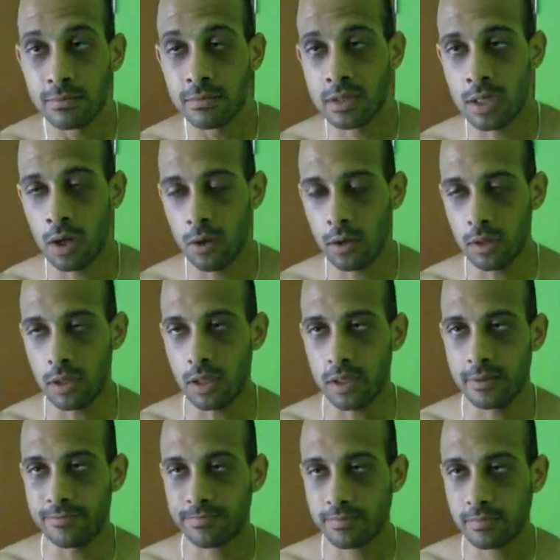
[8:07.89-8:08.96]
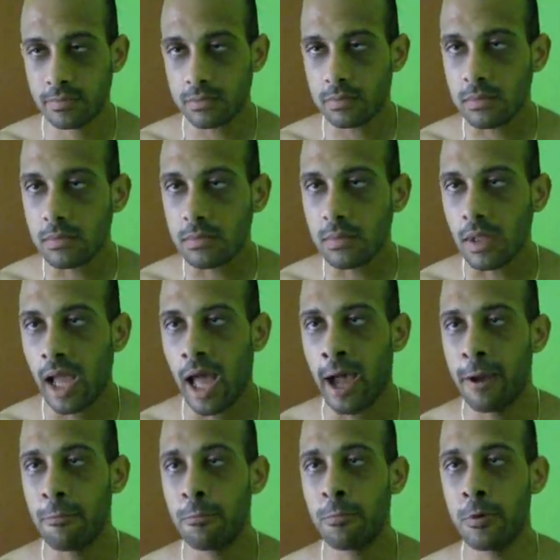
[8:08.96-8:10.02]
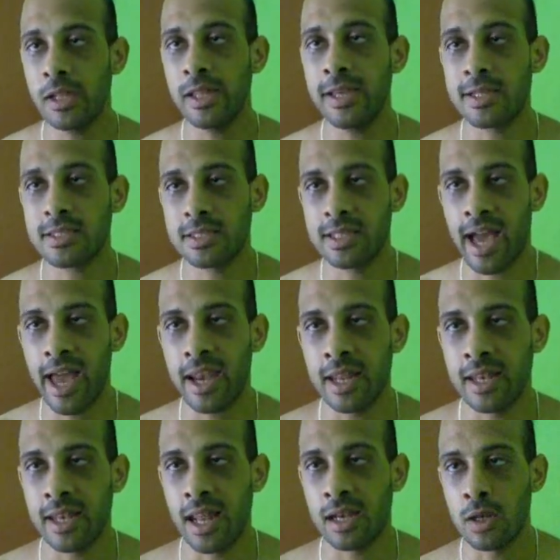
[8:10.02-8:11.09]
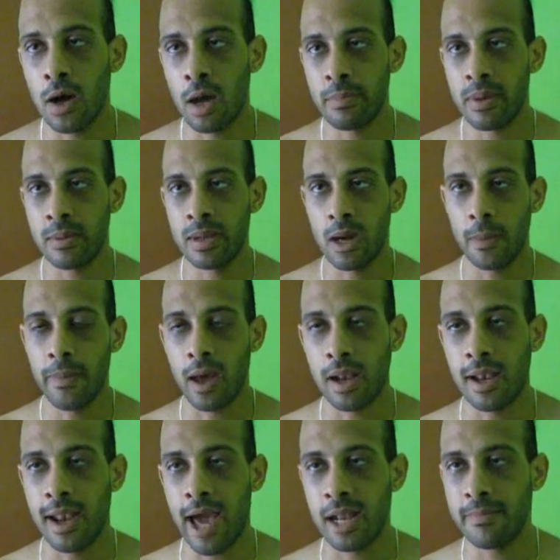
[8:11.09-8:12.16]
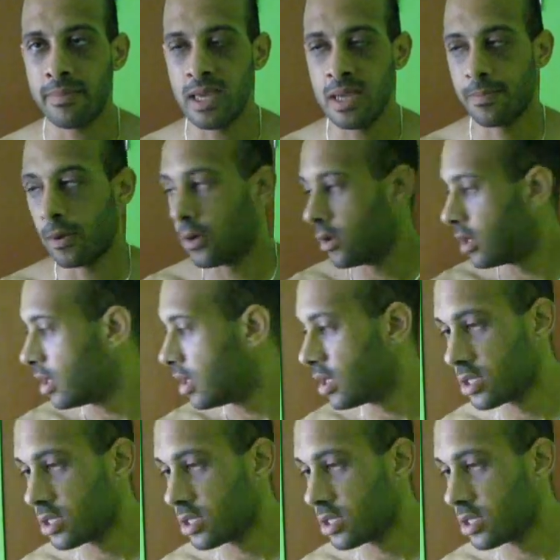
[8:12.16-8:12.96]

So I'm really excited, and I know I'll be able to help out a lot of people.